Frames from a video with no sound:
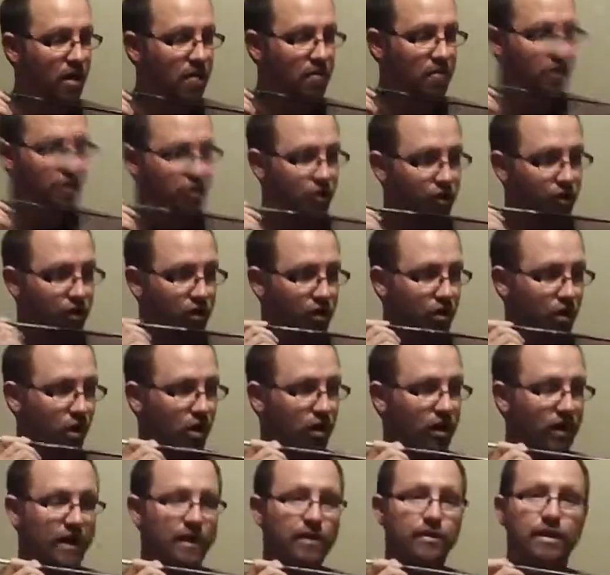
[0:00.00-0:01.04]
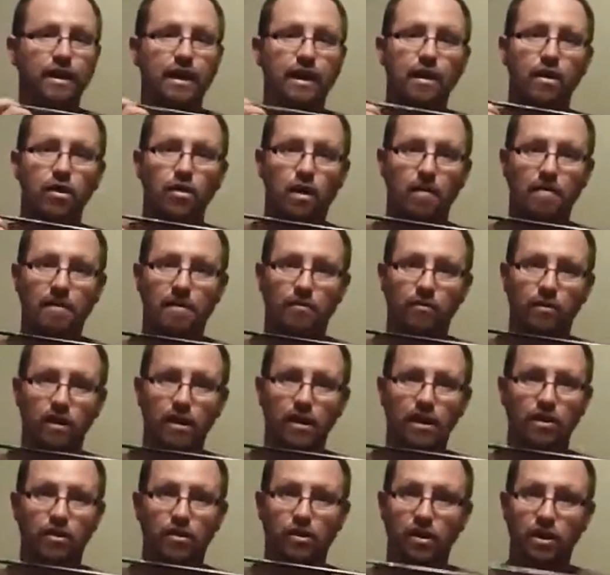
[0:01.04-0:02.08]
But you couldn't hardly hear the arrow. I mean,
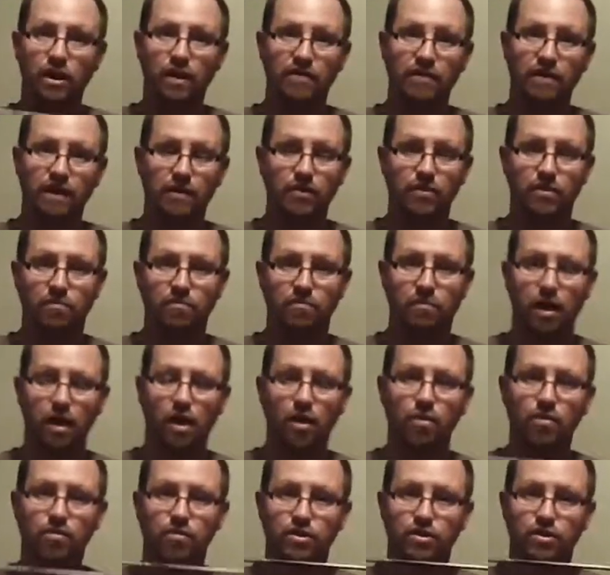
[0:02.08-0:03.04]
really, you couldn't even hear the bow.